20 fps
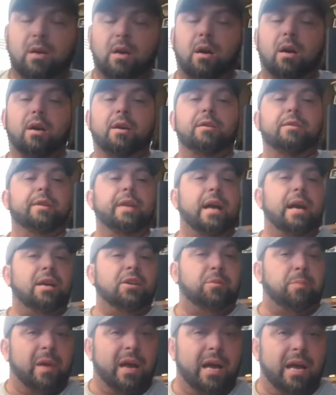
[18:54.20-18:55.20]
your
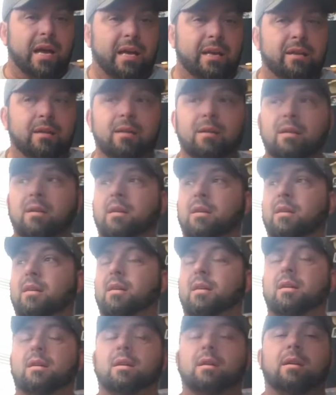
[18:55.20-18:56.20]
dash pad
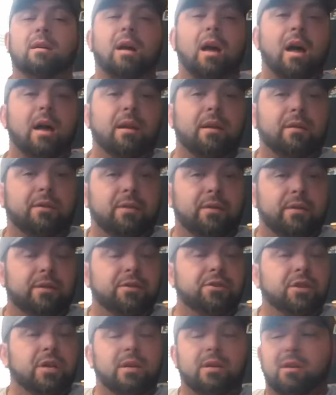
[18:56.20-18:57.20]
on a 3rd
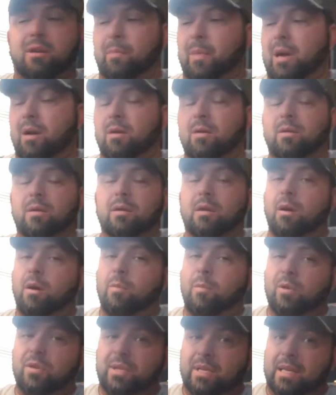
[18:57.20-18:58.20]
Gen Camaro or
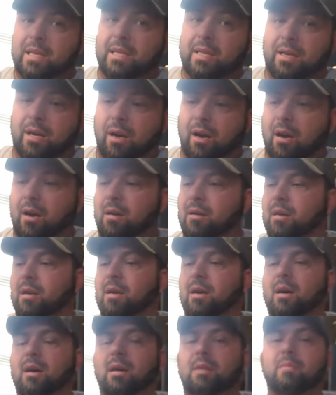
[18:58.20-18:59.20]
almost any car,
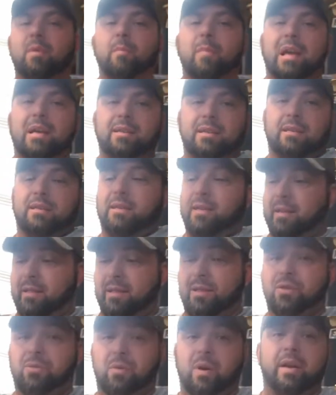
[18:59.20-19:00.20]
but basically
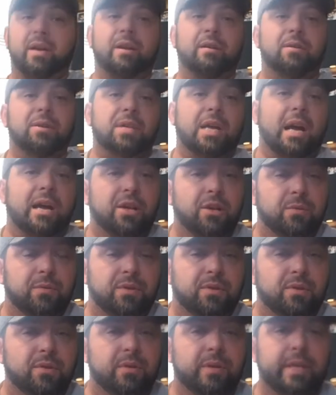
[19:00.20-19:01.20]
this right here is how you
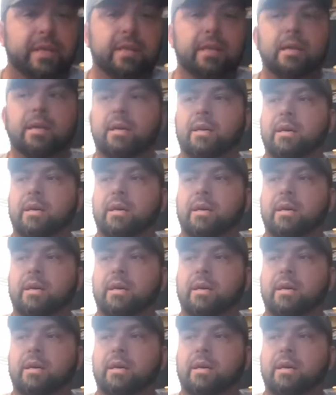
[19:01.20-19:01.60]
would do it.